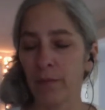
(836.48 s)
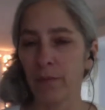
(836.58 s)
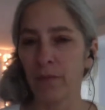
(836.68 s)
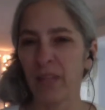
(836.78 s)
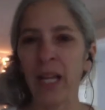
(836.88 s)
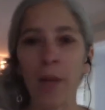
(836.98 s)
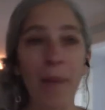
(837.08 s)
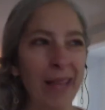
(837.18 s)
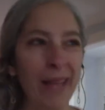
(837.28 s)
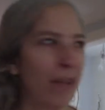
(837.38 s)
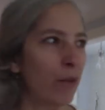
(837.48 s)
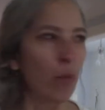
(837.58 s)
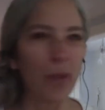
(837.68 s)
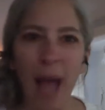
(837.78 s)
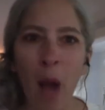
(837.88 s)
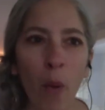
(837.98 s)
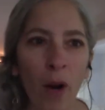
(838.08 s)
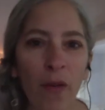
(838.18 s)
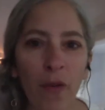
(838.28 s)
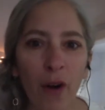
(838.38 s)
Think about that. Would that
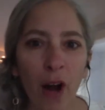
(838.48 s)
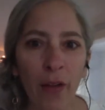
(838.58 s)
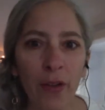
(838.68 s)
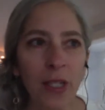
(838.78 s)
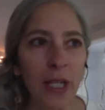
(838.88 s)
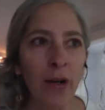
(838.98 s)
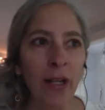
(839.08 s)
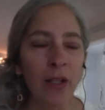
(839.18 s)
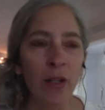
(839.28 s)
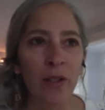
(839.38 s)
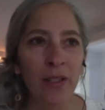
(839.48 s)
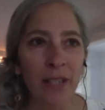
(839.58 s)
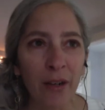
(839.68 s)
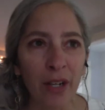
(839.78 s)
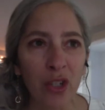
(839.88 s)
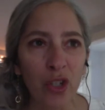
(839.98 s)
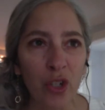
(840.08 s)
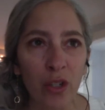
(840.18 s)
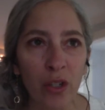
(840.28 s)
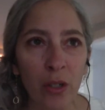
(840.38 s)
work for us here at the Unitarian
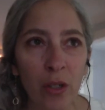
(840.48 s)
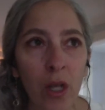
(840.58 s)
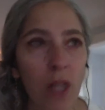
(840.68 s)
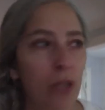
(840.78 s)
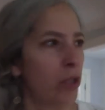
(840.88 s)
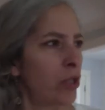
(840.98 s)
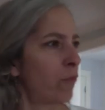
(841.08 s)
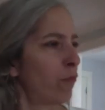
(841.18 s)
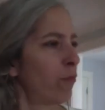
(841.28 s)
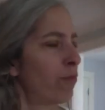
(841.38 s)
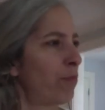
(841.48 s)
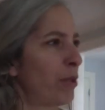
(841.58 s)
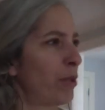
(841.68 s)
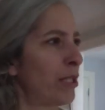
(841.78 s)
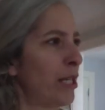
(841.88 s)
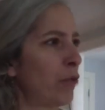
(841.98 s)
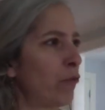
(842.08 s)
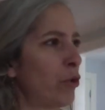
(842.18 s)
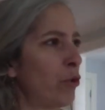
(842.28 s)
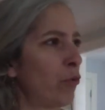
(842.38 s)
Church? Does the building need a
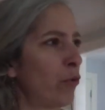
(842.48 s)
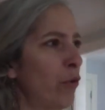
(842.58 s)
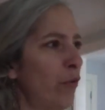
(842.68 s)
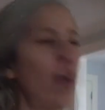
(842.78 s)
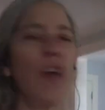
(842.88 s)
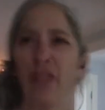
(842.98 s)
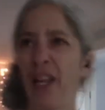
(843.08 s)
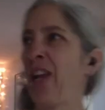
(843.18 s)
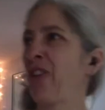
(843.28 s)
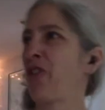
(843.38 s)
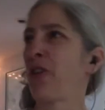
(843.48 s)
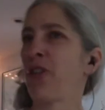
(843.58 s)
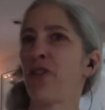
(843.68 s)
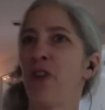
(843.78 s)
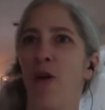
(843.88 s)
new roof? The answer is no.